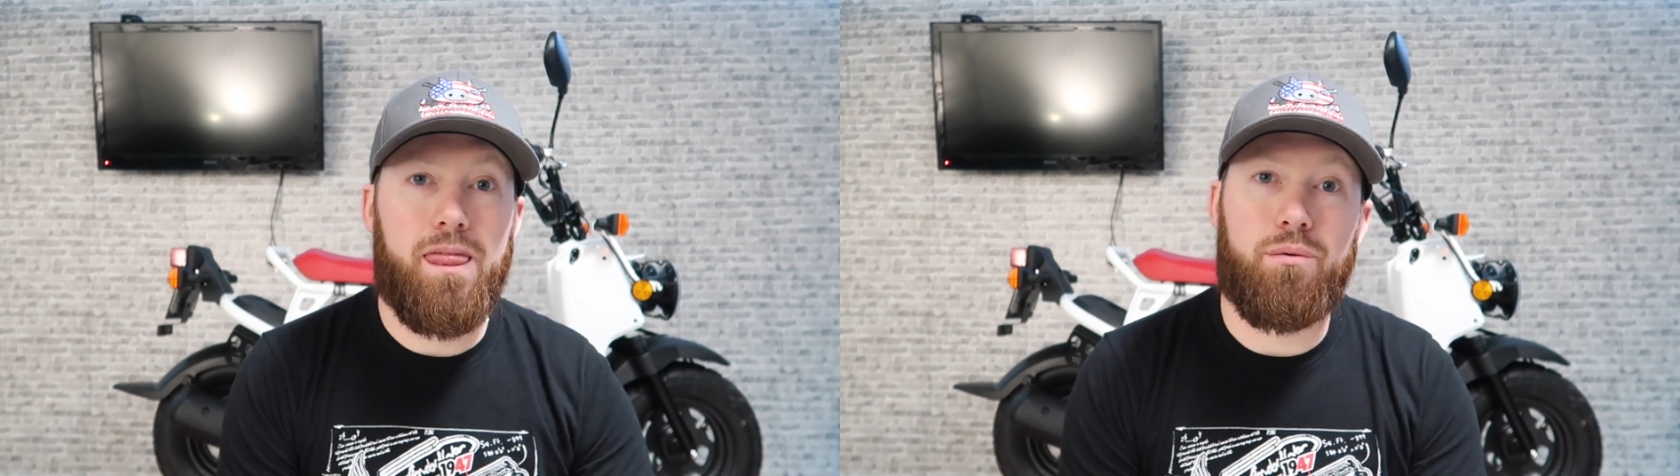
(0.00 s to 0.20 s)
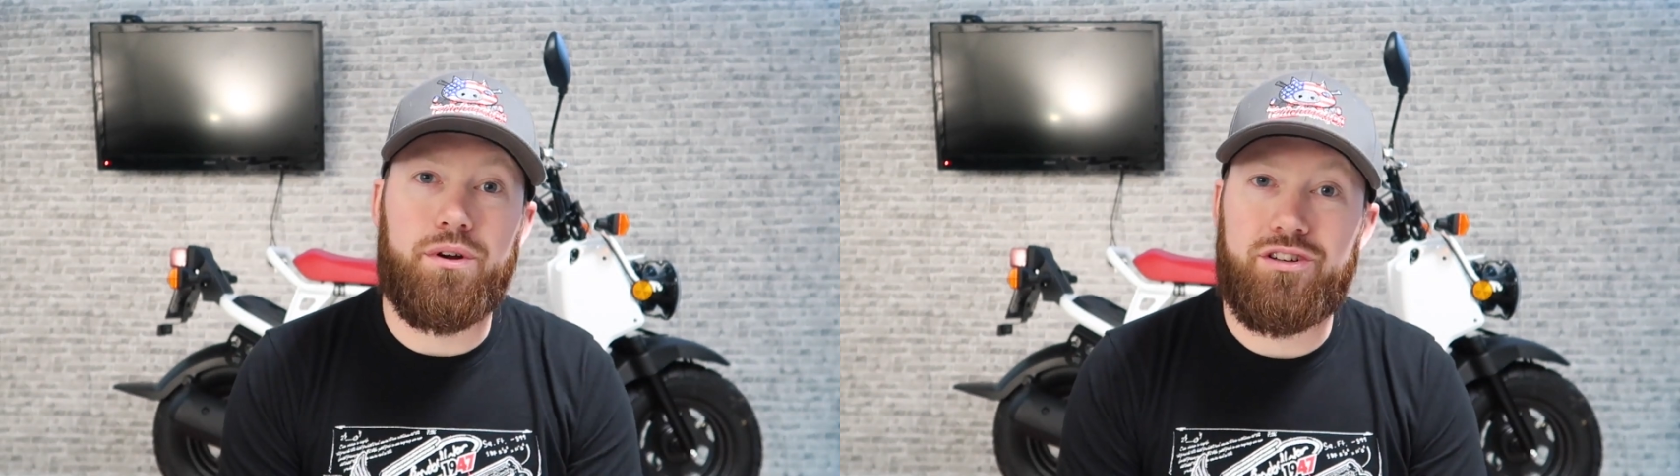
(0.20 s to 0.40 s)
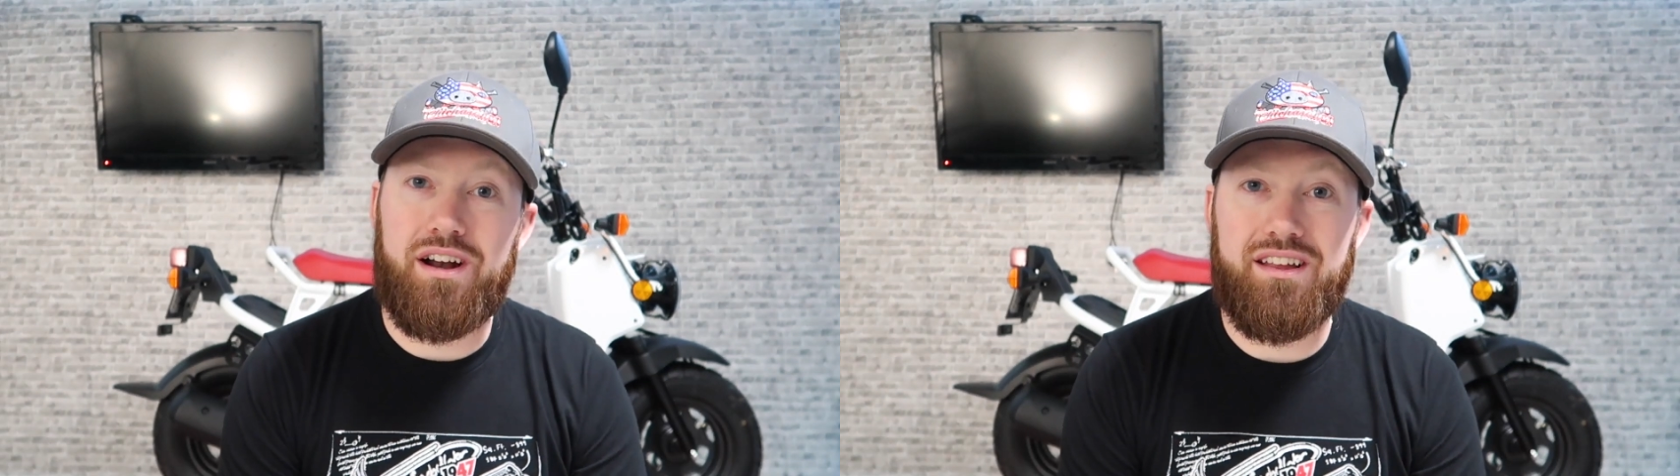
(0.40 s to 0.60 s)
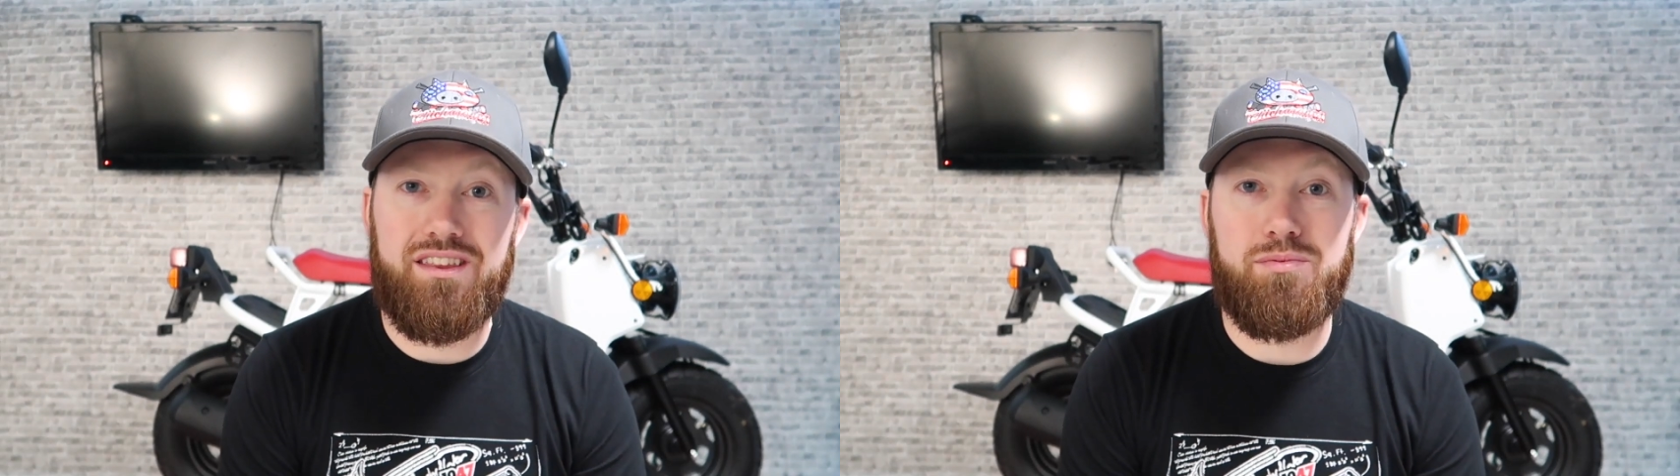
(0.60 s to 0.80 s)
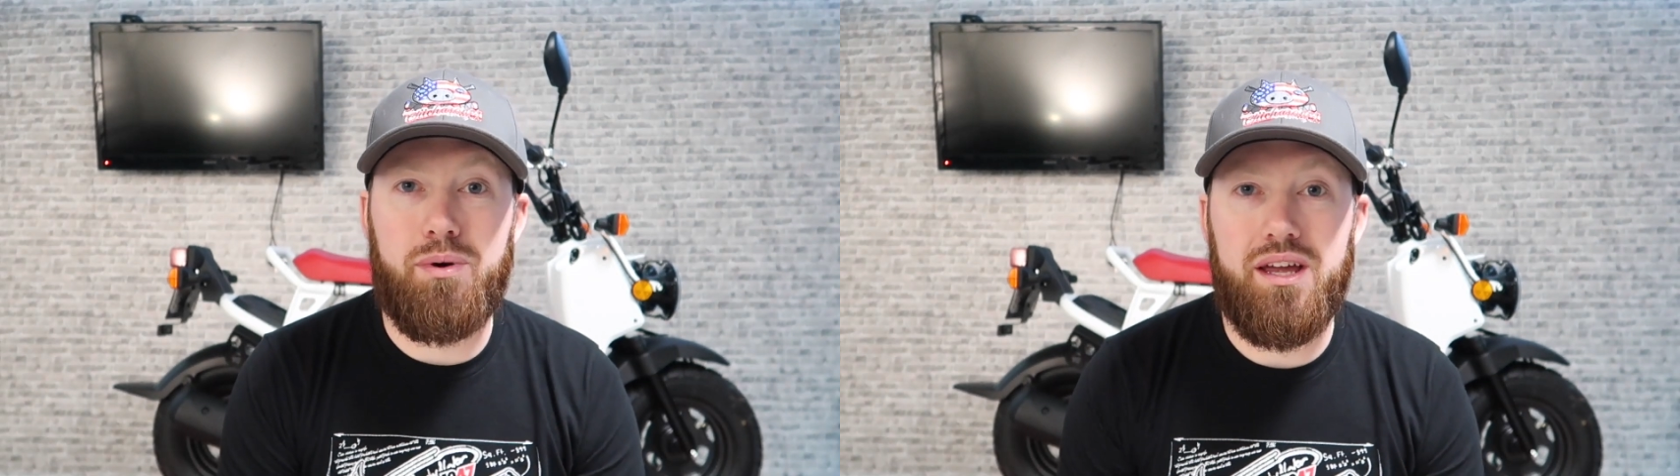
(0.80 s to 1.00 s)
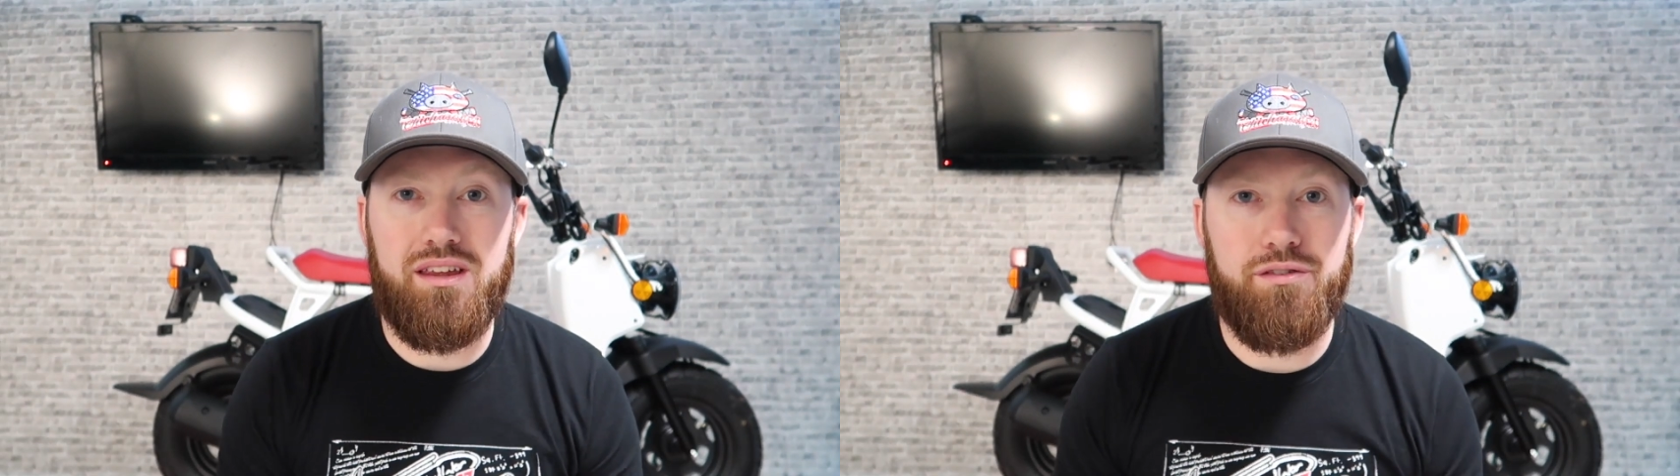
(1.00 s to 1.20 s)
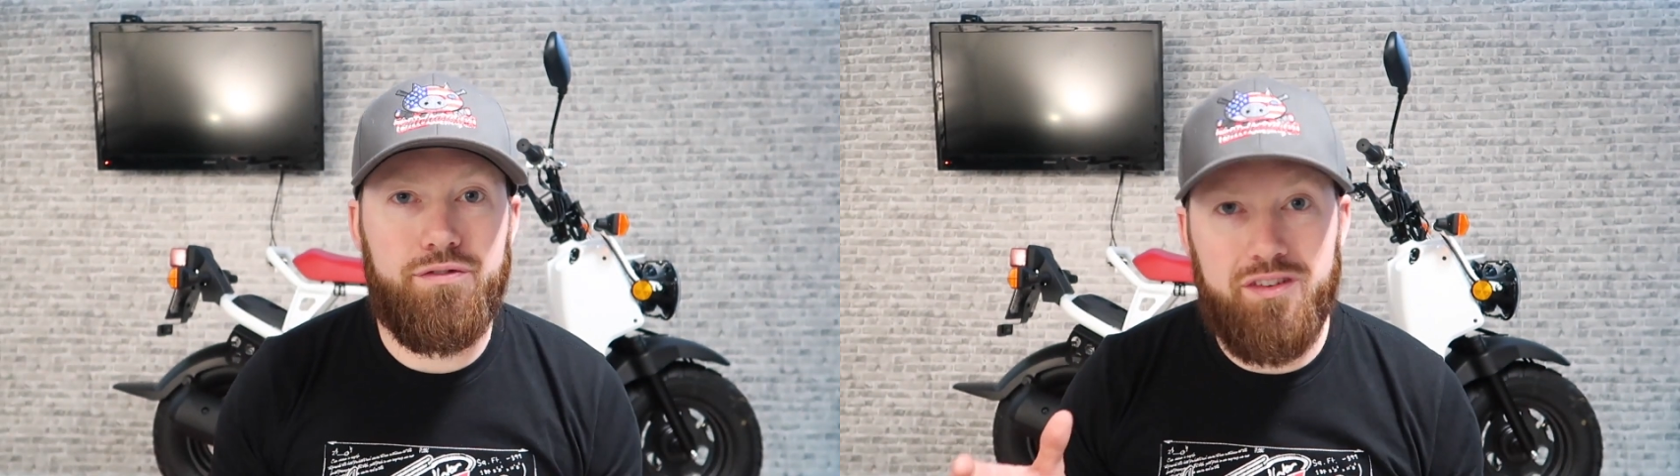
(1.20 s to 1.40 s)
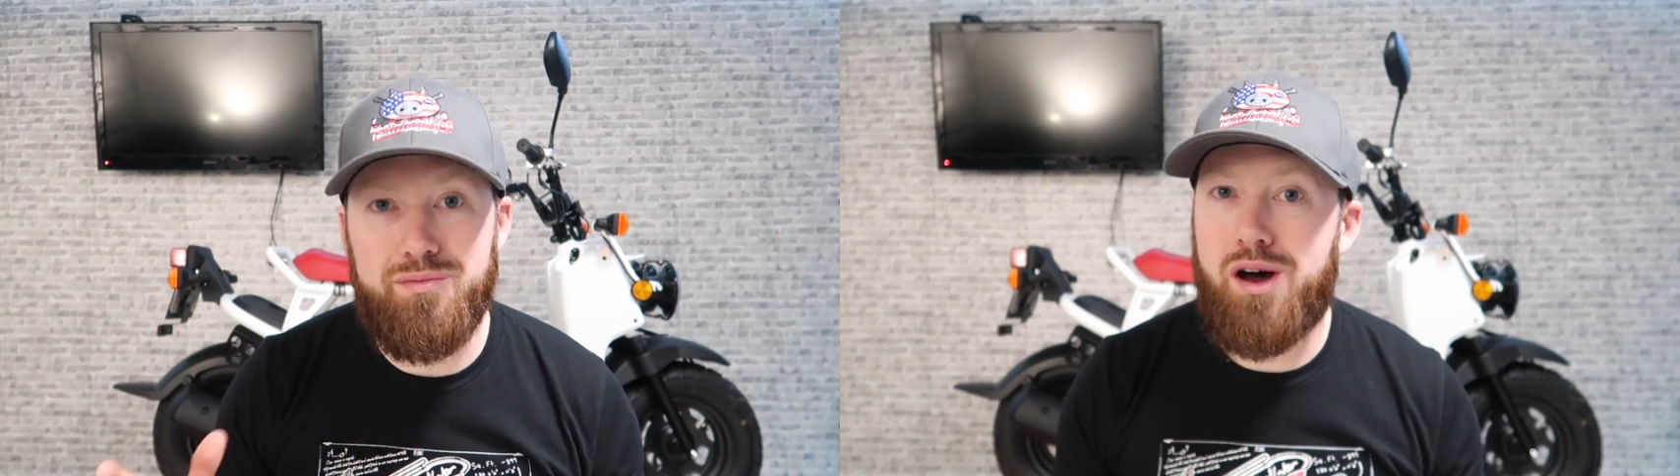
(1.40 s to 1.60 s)
I'm gonna try and get this bike in the
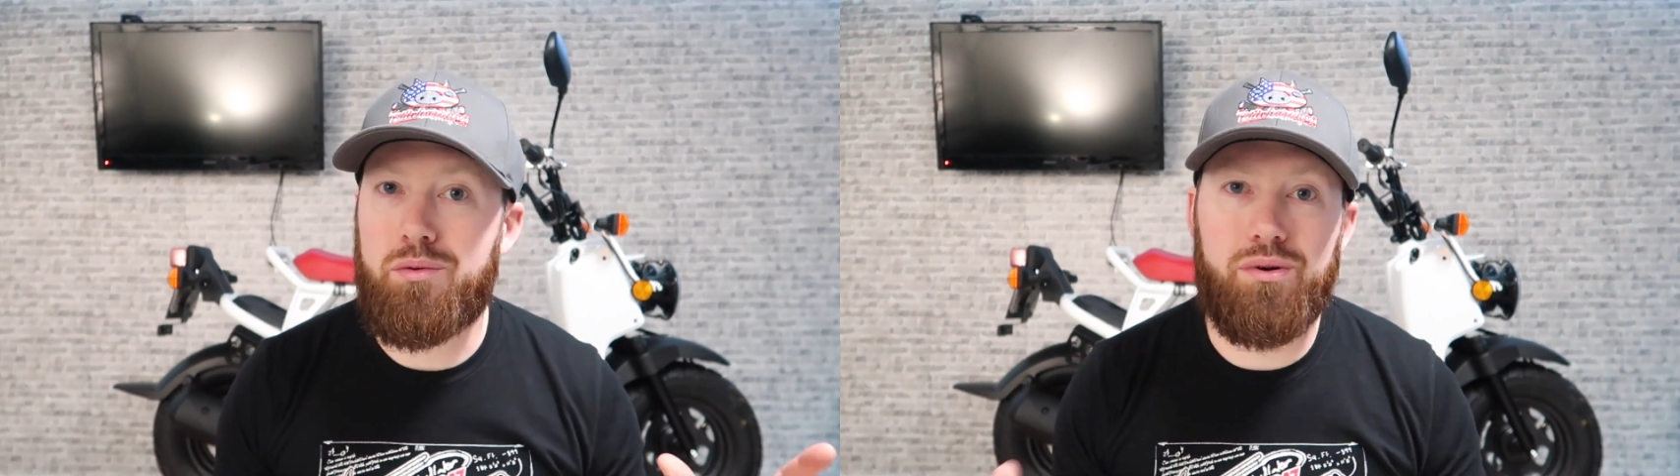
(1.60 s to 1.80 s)
50 mile